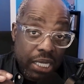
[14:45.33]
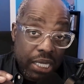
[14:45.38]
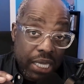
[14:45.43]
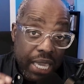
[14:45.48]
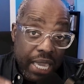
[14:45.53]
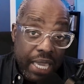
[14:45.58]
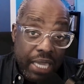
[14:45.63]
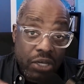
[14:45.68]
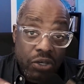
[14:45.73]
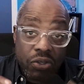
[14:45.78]

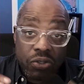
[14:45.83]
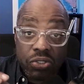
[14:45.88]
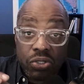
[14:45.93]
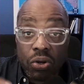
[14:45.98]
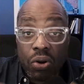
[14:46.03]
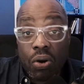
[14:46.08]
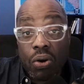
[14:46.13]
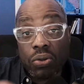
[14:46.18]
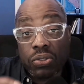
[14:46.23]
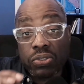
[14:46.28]
And you should
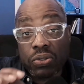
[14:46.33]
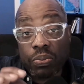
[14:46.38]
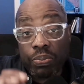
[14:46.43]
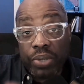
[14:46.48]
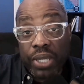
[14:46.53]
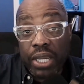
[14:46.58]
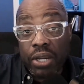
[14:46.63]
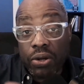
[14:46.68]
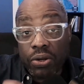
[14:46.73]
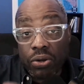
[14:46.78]
also
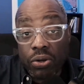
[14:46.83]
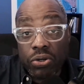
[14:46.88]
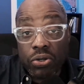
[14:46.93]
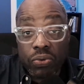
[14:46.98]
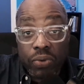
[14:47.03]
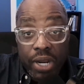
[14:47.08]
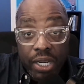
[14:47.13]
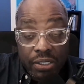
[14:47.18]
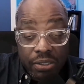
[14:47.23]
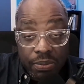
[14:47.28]
pair your
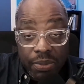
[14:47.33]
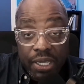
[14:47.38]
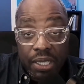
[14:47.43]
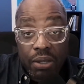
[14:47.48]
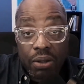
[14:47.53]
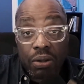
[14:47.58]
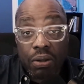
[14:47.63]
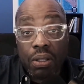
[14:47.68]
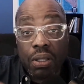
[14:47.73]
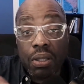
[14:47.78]
direct
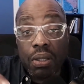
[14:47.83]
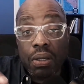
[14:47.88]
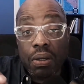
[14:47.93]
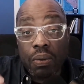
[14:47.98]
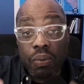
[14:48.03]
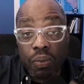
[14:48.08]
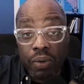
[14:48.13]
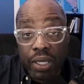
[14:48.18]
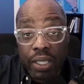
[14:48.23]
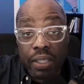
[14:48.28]
mail
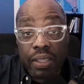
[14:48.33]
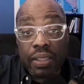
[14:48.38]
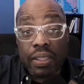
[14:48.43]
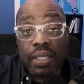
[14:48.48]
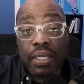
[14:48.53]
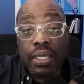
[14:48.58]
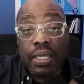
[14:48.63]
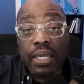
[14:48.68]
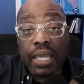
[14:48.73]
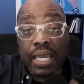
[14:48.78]
with
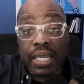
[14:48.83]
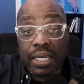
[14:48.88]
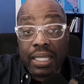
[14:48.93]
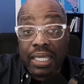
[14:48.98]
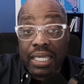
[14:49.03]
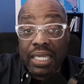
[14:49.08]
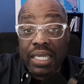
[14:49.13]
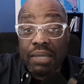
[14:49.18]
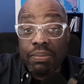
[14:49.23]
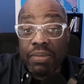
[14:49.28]
an
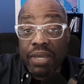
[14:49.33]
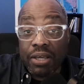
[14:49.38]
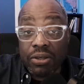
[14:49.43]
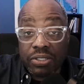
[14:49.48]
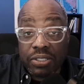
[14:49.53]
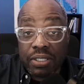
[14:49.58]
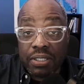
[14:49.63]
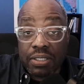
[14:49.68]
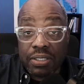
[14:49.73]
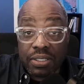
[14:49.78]
email
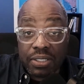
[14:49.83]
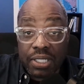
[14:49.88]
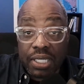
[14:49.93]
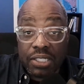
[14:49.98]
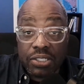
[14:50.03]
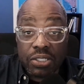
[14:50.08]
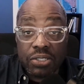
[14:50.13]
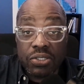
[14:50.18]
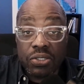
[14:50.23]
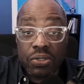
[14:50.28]

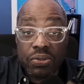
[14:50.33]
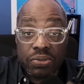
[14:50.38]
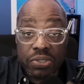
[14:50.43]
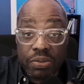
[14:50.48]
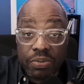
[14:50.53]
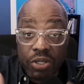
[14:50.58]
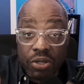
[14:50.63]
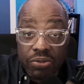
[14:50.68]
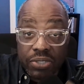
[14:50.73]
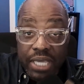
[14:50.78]
solicitation. So if
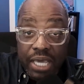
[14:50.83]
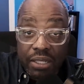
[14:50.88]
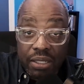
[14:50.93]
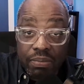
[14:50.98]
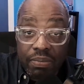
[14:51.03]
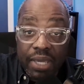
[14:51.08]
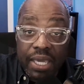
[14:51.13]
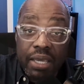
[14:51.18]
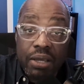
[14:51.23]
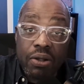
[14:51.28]
something goes out in
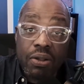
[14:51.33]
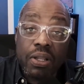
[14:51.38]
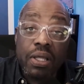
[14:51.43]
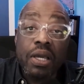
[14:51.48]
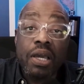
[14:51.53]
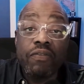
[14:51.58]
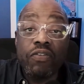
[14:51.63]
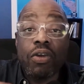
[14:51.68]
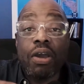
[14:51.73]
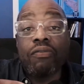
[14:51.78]
the mail,
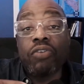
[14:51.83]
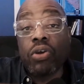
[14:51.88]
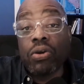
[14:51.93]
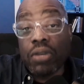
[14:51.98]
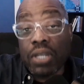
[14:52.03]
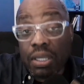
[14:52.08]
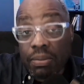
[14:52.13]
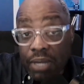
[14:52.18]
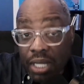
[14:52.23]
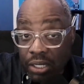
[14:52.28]
if you have good
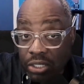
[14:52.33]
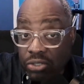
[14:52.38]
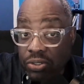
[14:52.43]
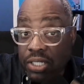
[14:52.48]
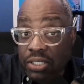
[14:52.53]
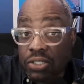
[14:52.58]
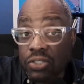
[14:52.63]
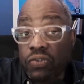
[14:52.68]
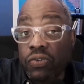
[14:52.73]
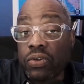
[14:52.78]
email
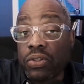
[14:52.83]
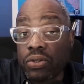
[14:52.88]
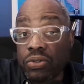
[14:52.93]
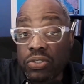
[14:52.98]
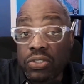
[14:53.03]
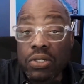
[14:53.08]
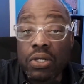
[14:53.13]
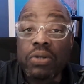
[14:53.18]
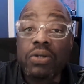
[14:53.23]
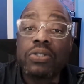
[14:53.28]
addresses for those
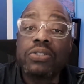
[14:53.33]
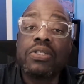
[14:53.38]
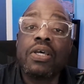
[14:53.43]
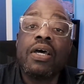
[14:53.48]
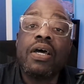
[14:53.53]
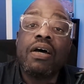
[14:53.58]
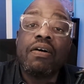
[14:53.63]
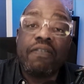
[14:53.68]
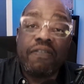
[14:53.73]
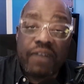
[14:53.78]
donors,
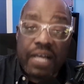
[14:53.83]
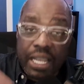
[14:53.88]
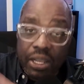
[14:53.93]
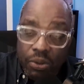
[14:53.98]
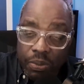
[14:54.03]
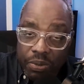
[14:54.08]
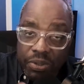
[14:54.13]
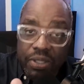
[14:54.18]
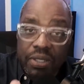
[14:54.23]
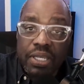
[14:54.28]
follow
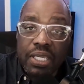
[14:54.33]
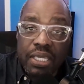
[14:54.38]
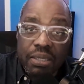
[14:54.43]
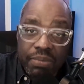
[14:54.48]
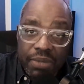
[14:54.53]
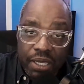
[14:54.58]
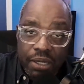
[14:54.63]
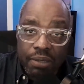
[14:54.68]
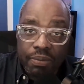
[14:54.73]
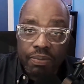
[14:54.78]
up with an
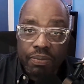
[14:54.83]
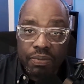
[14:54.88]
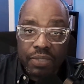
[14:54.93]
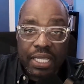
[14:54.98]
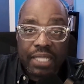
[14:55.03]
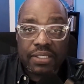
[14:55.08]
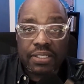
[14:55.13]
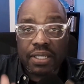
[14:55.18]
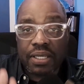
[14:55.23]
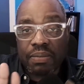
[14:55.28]
email.
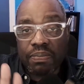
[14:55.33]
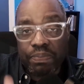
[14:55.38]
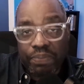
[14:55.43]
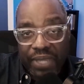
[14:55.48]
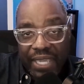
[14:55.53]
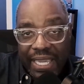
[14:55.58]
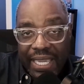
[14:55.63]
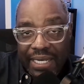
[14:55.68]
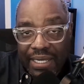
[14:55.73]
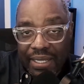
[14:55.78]
That's a
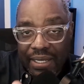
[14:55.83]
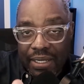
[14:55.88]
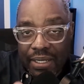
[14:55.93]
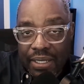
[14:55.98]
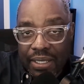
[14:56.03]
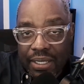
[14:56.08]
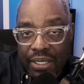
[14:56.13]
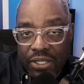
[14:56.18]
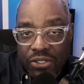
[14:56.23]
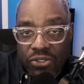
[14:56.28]
companion
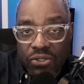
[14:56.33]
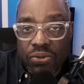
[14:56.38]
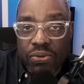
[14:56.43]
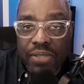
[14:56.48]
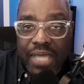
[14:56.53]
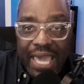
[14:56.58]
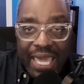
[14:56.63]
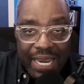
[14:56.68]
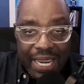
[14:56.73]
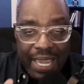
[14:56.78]
to
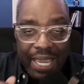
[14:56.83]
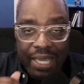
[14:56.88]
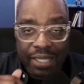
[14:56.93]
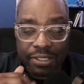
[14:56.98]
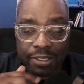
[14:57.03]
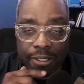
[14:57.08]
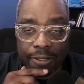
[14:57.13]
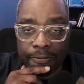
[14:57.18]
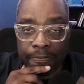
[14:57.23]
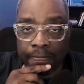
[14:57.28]
that
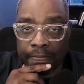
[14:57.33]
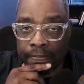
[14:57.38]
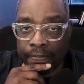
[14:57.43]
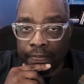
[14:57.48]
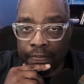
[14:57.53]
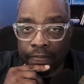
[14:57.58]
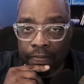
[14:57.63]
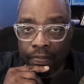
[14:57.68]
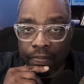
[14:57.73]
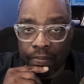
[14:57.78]
ask.
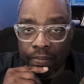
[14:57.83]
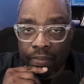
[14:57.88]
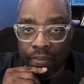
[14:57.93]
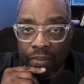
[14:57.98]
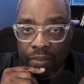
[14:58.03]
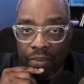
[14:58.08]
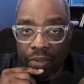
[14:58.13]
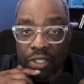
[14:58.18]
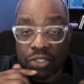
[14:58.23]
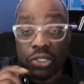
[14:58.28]

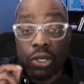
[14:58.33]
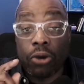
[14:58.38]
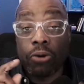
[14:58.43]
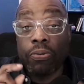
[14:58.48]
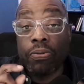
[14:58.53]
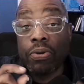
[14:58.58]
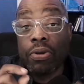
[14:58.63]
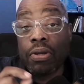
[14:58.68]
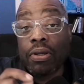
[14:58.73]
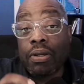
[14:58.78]
So,
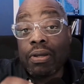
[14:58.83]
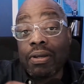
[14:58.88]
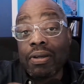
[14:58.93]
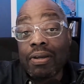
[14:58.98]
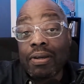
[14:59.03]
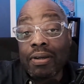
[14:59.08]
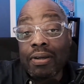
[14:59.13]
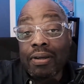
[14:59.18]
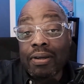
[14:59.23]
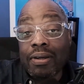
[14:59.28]

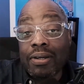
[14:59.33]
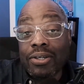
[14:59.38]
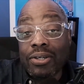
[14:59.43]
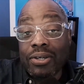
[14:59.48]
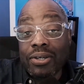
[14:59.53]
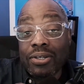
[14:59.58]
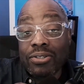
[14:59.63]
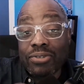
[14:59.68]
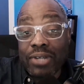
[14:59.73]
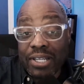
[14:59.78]

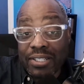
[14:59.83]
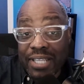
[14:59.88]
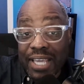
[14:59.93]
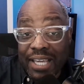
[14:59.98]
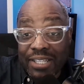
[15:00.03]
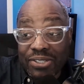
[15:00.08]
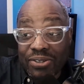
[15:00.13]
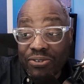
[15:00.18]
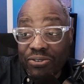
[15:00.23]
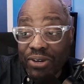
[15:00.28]

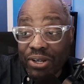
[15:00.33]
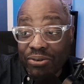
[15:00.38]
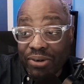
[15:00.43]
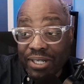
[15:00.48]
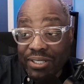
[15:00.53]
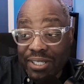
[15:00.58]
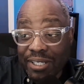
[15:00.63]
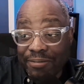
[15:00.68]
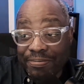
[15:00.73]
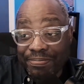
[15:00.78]
transactional
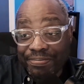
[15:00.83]
fundraising.